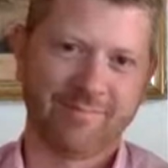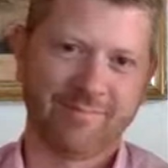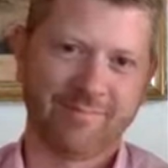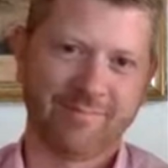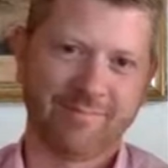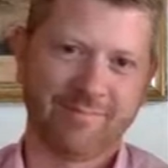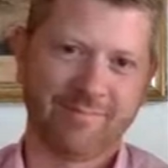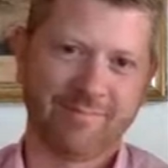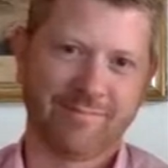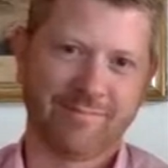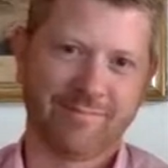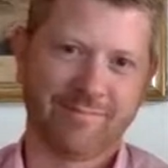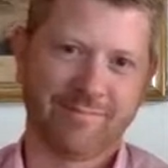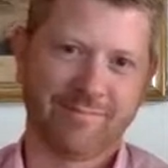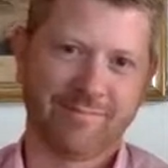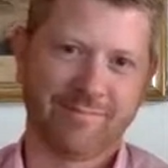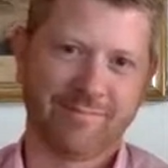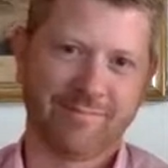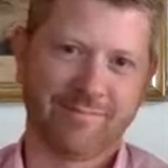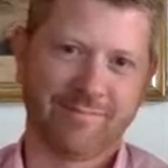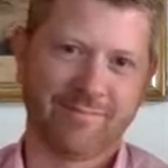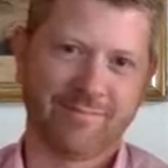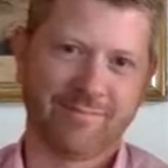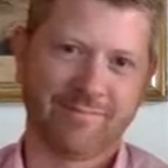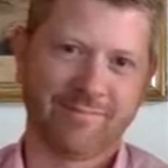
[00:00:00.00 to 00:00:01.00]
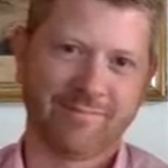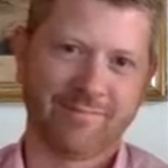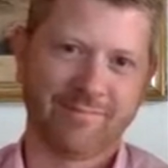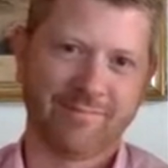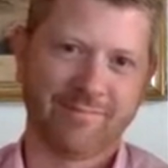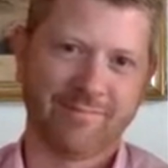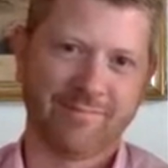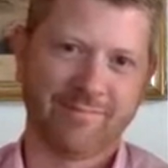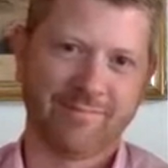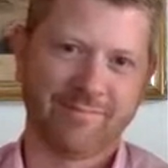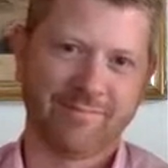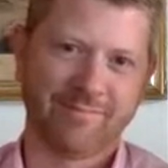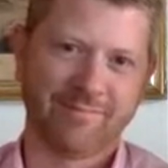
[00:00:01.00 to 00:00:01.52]

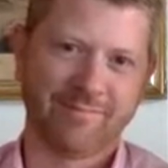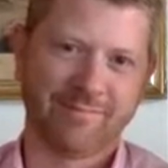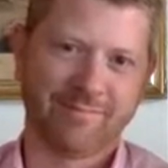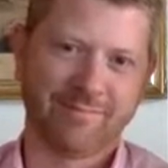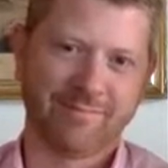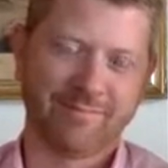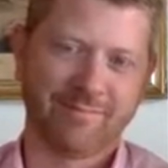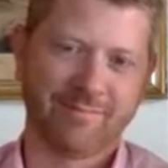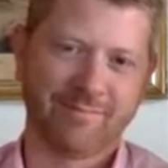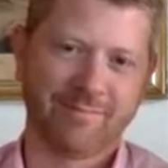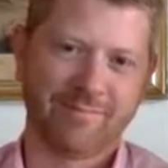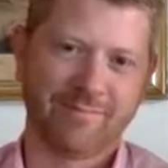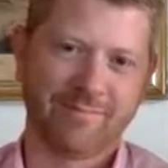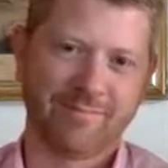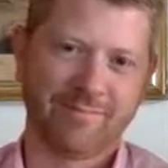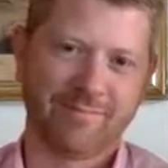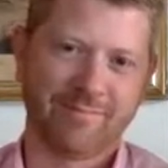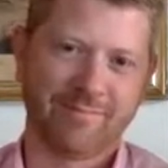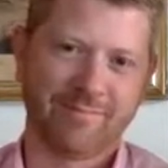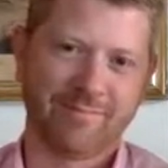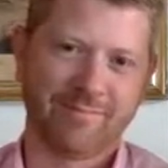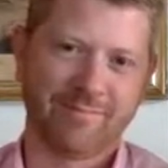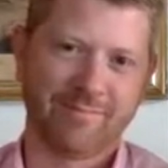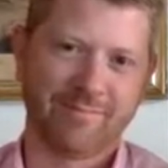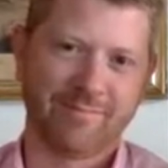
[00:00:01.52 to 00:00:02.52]
[no speech]